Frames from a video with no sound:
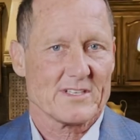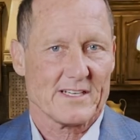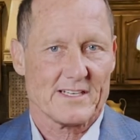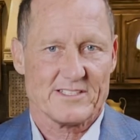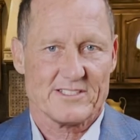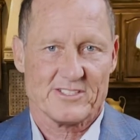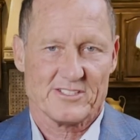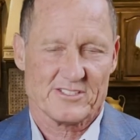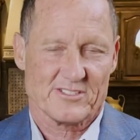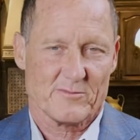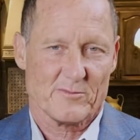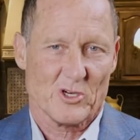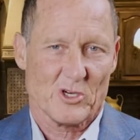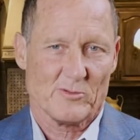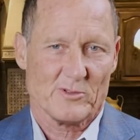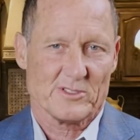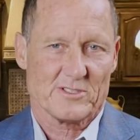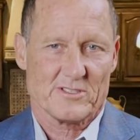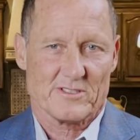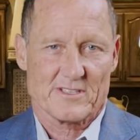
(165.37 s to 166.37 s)
to take just a
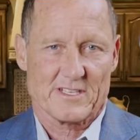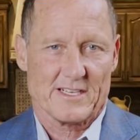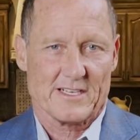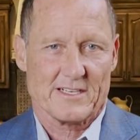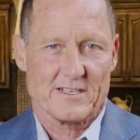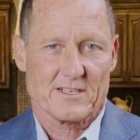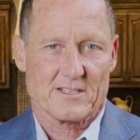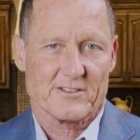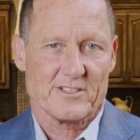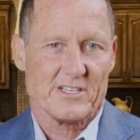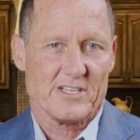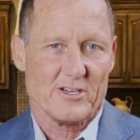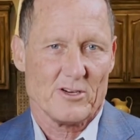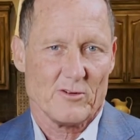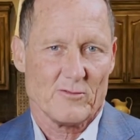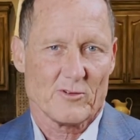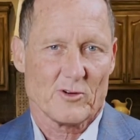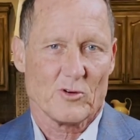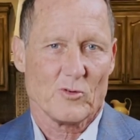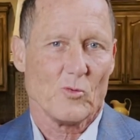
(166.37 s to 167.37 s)
moment to thank the
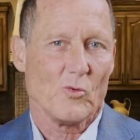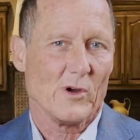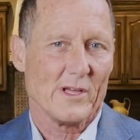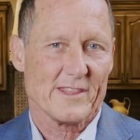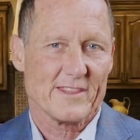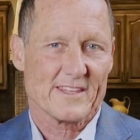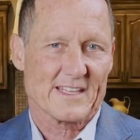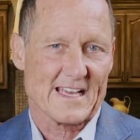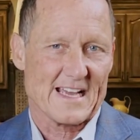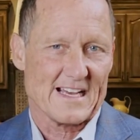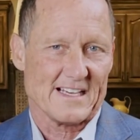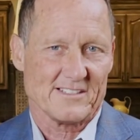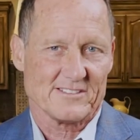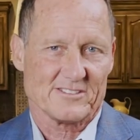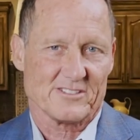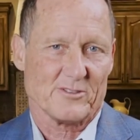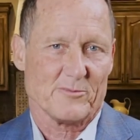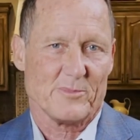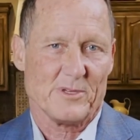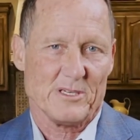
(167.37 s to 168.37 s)
over
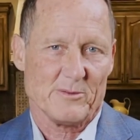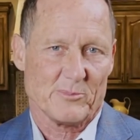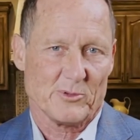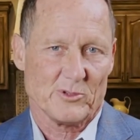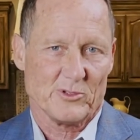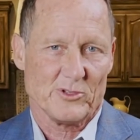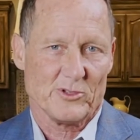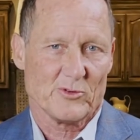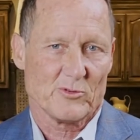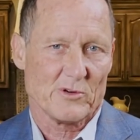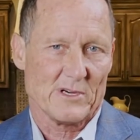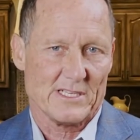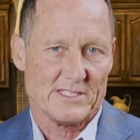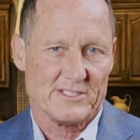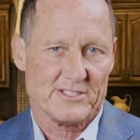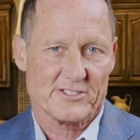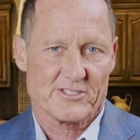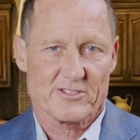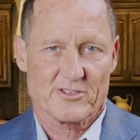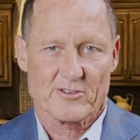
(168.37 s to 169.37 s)
1,000 people who
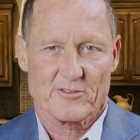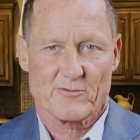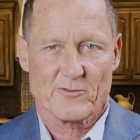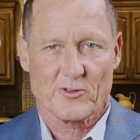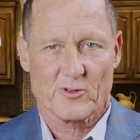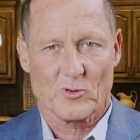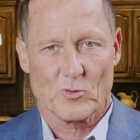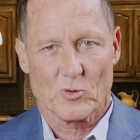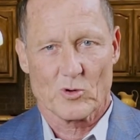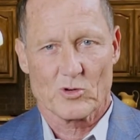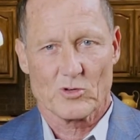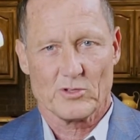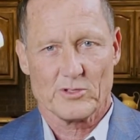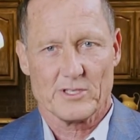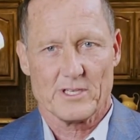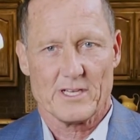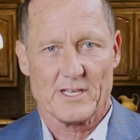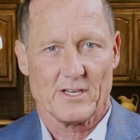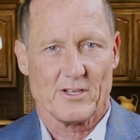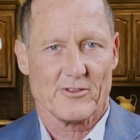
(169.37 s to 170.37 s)
registered for the
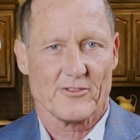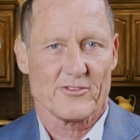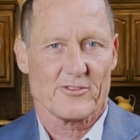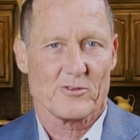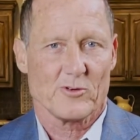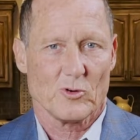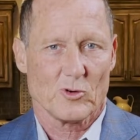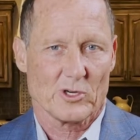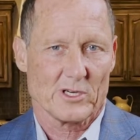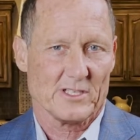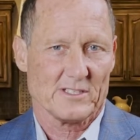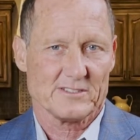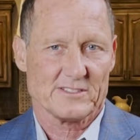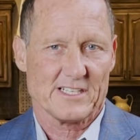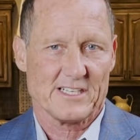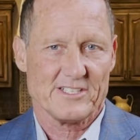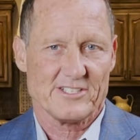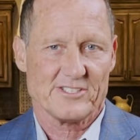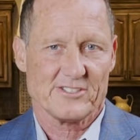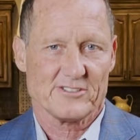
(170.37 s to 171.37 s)
World Health
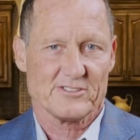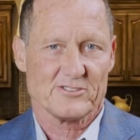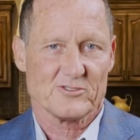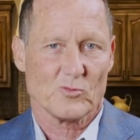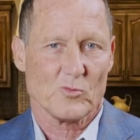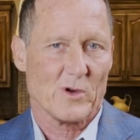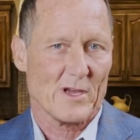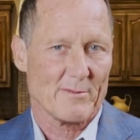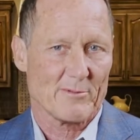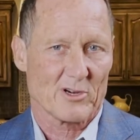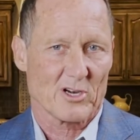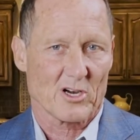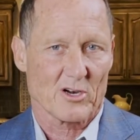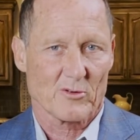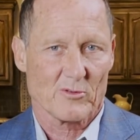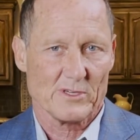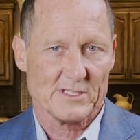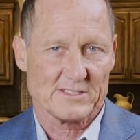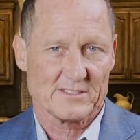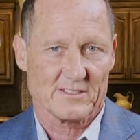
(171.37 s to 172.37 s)
Organization's
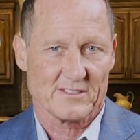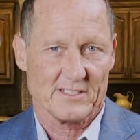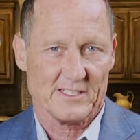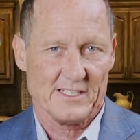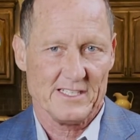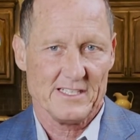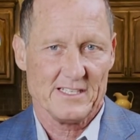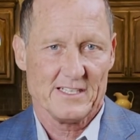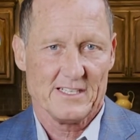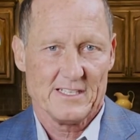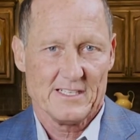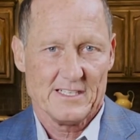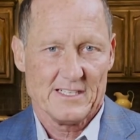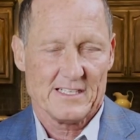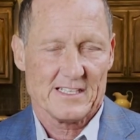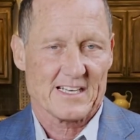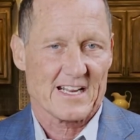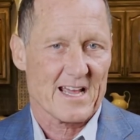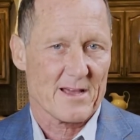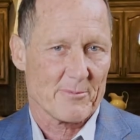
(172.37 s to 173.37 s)
webinar recently.
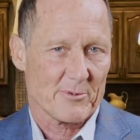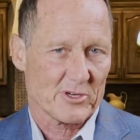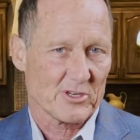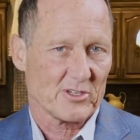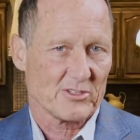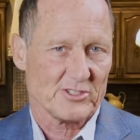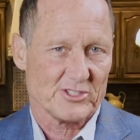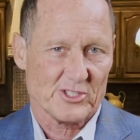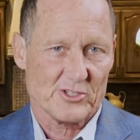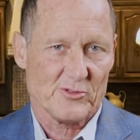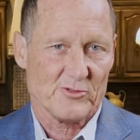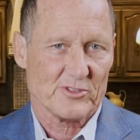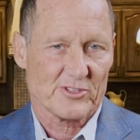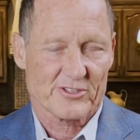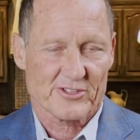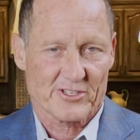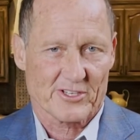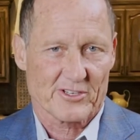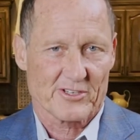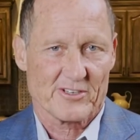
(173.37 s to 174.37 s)
It happened on June the
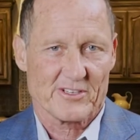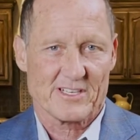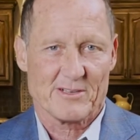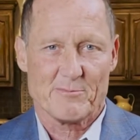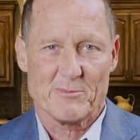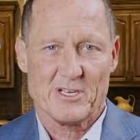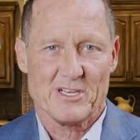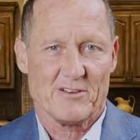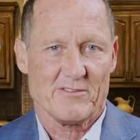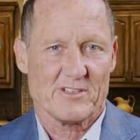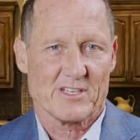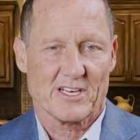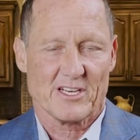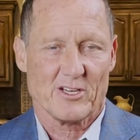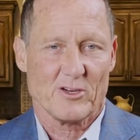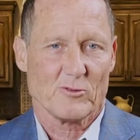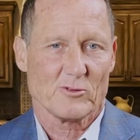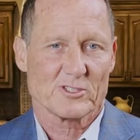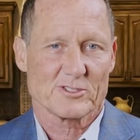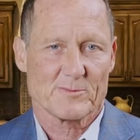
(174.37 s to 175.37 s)
3rd, and many of you I
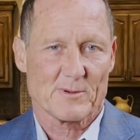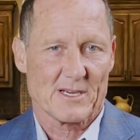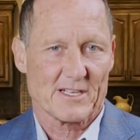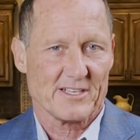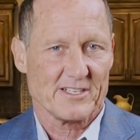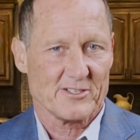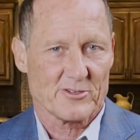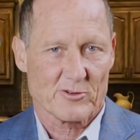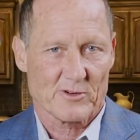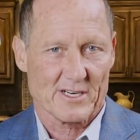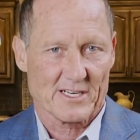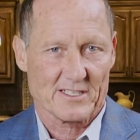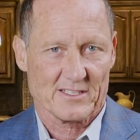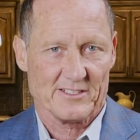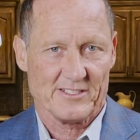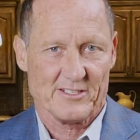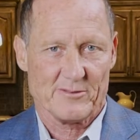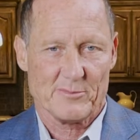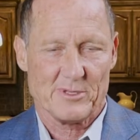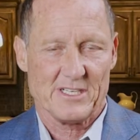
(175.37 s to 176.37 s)
know responded
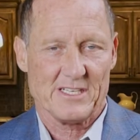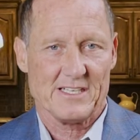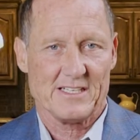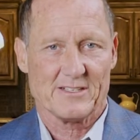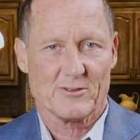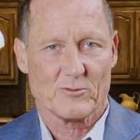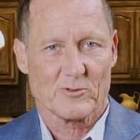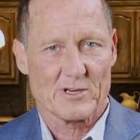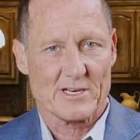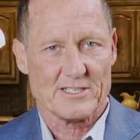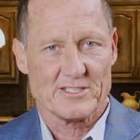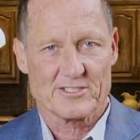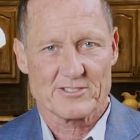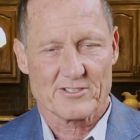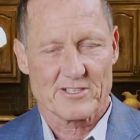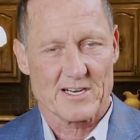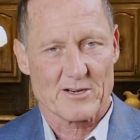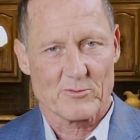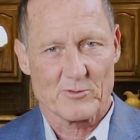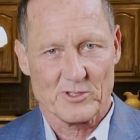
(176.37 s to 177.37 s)
directly to me and
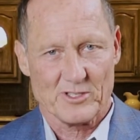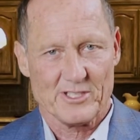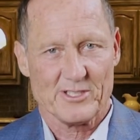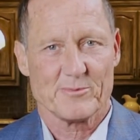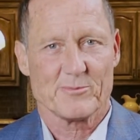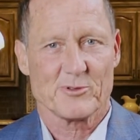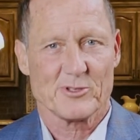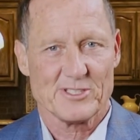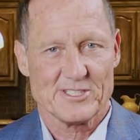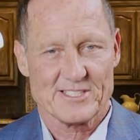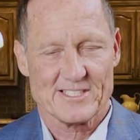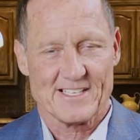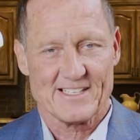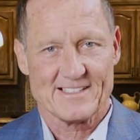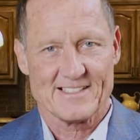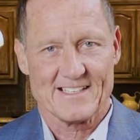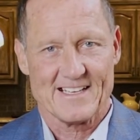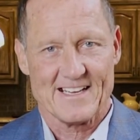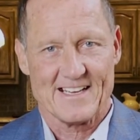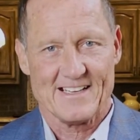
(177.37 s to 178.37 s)
registered. I really
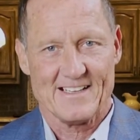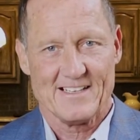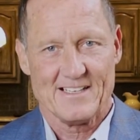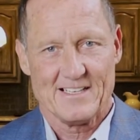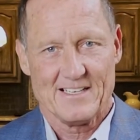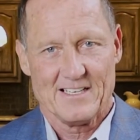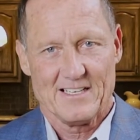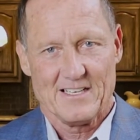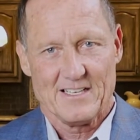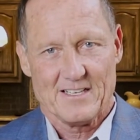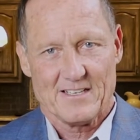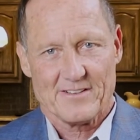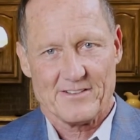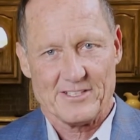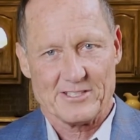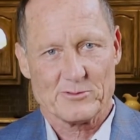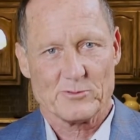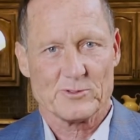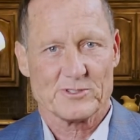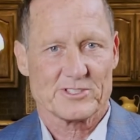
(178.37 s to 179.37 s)
appreciate that.
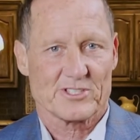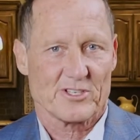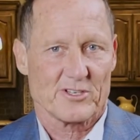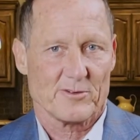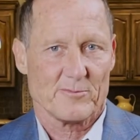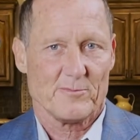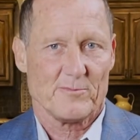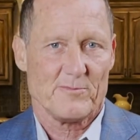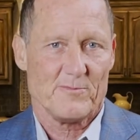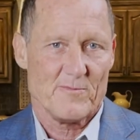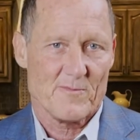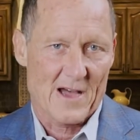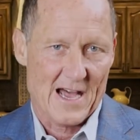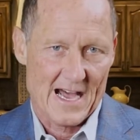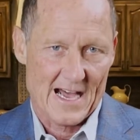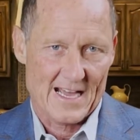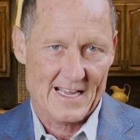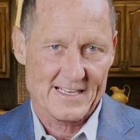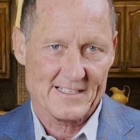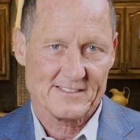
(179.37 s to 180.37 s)
This was their
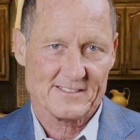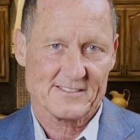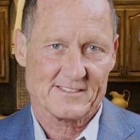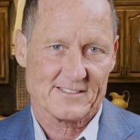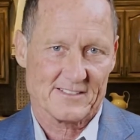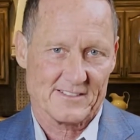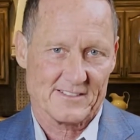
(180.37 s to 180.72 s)
highest